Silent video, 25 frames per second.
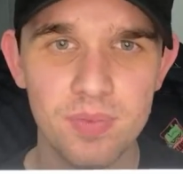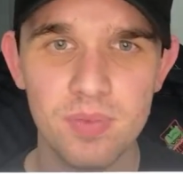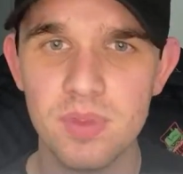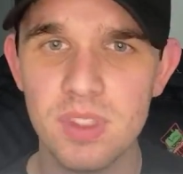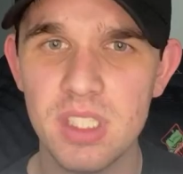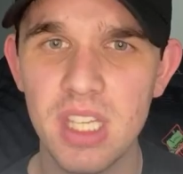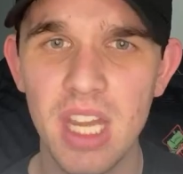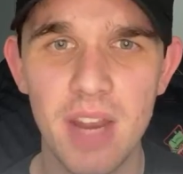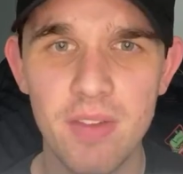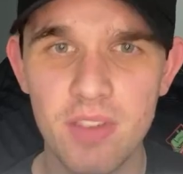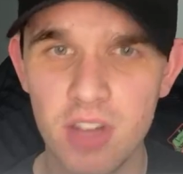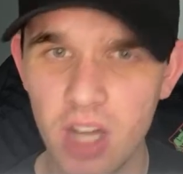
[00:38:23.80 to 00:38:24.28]

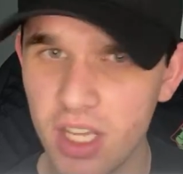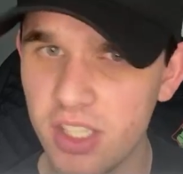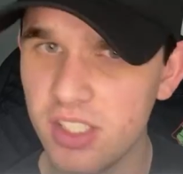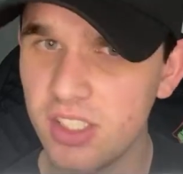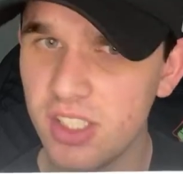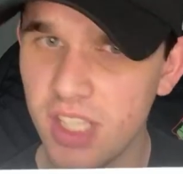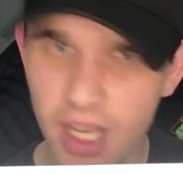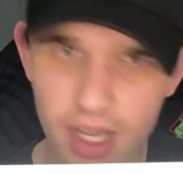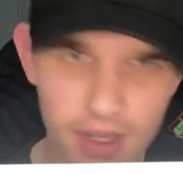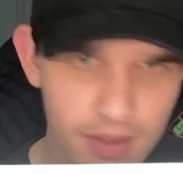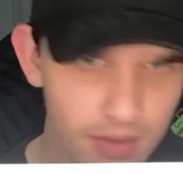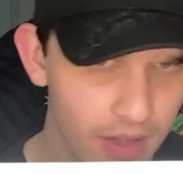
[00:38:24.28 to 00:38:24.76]
Said have a nice
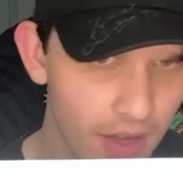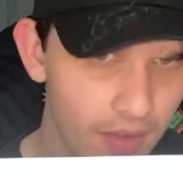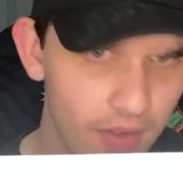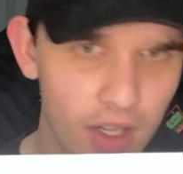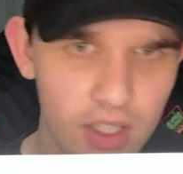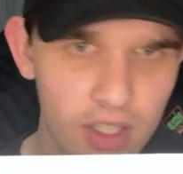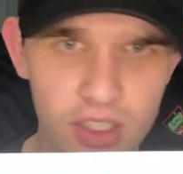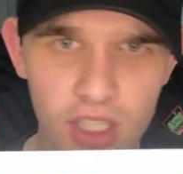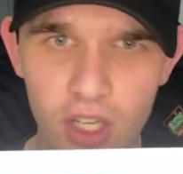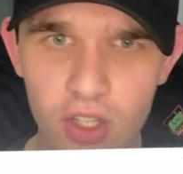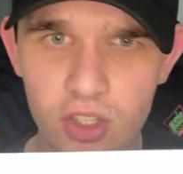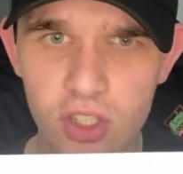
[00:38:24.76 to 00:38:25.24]
day. Have a
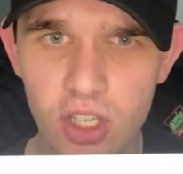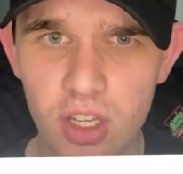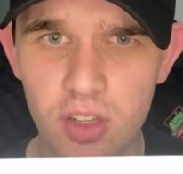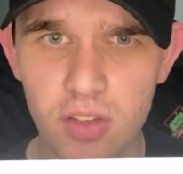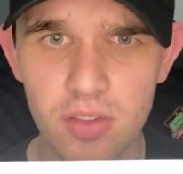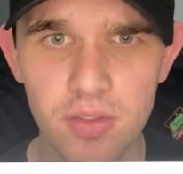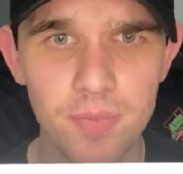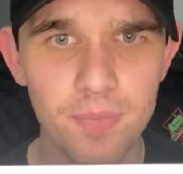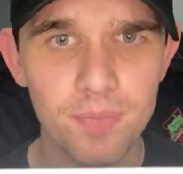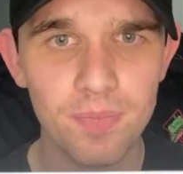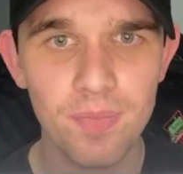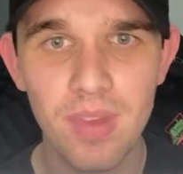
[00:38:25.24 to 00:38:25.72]
nice day
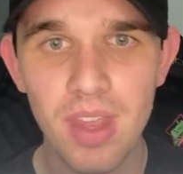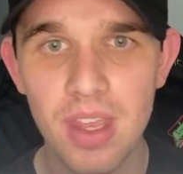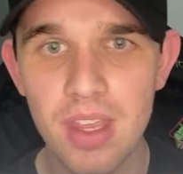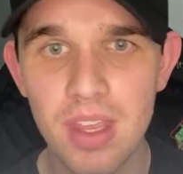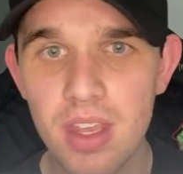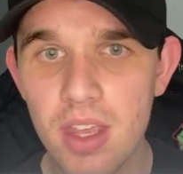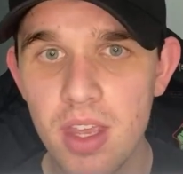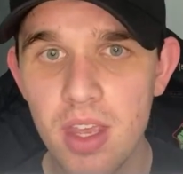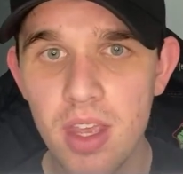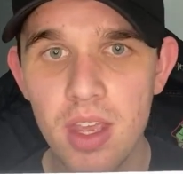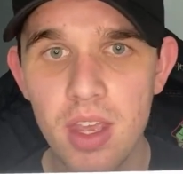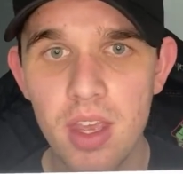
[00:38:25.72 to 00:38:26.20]
yourself.
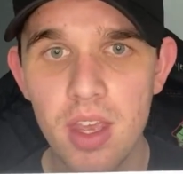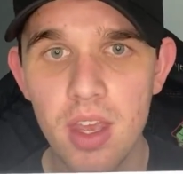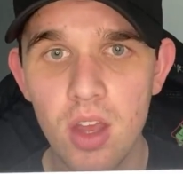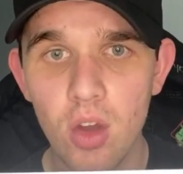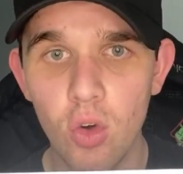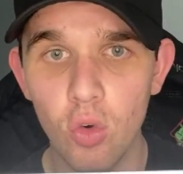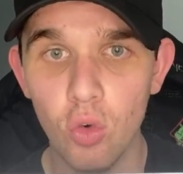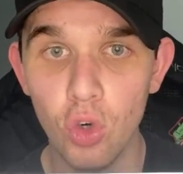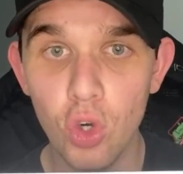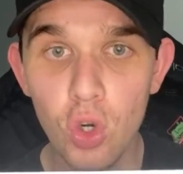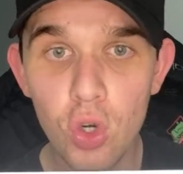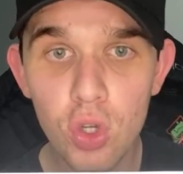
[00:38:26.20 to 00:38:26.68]

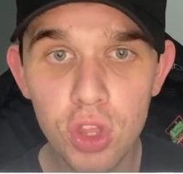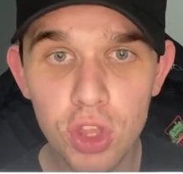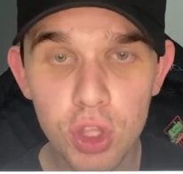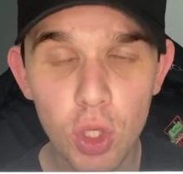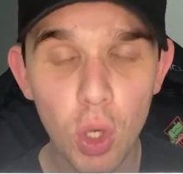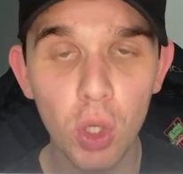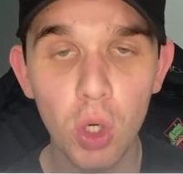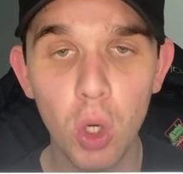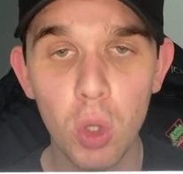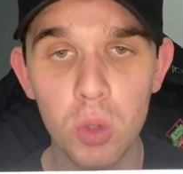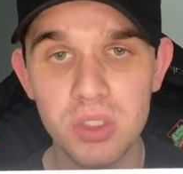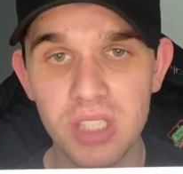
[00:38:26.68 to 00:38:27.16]
Ruth
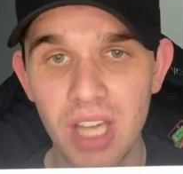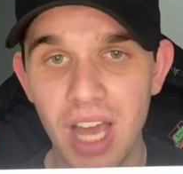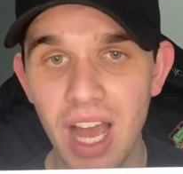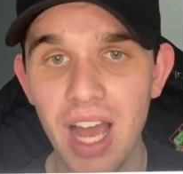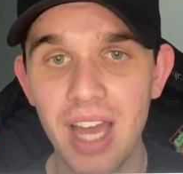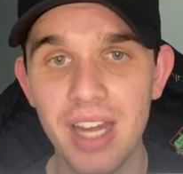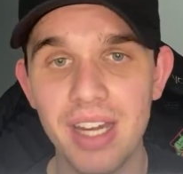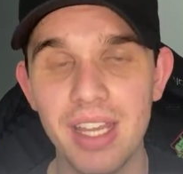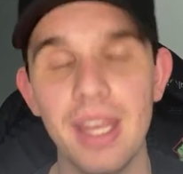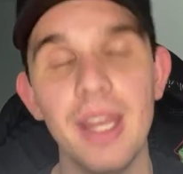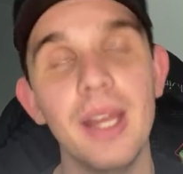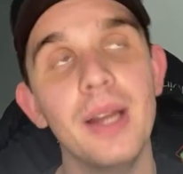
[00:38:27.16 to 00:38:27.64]
or
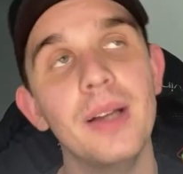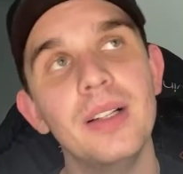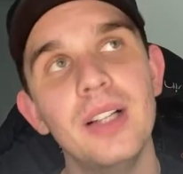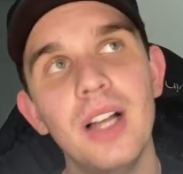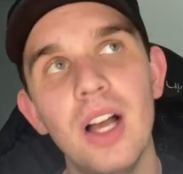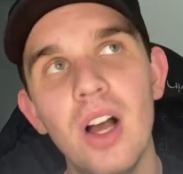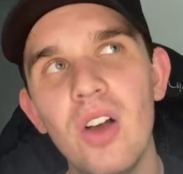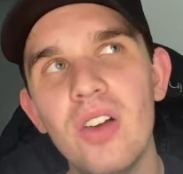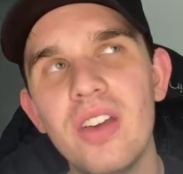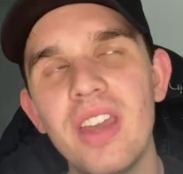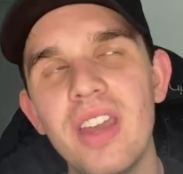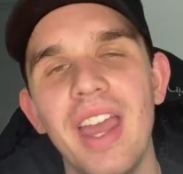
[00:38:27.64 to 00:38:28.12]
Ohtani?
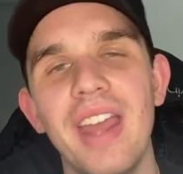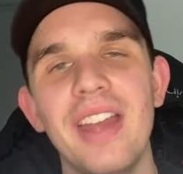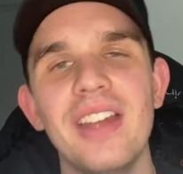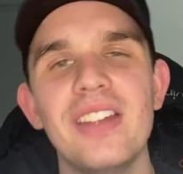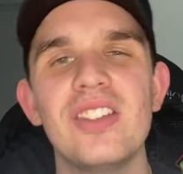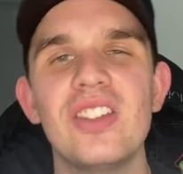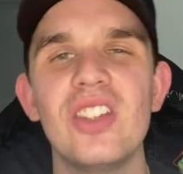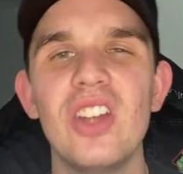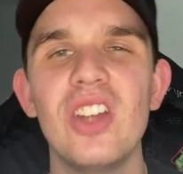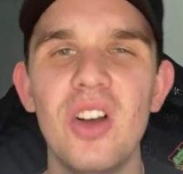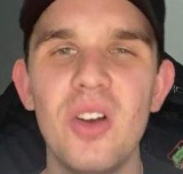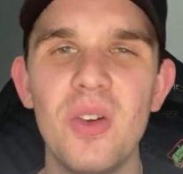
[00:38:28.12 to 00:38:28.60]
Okay,
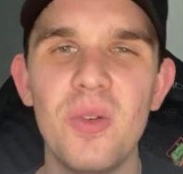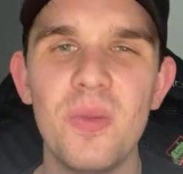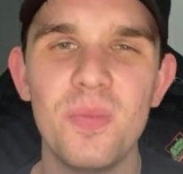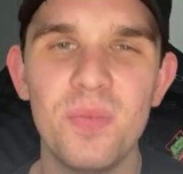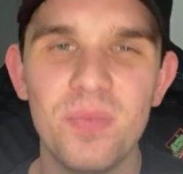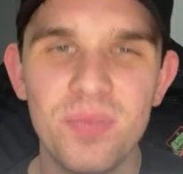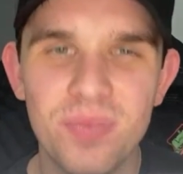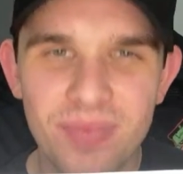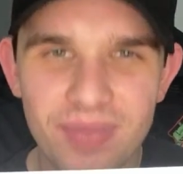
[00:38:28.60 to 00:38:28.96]
so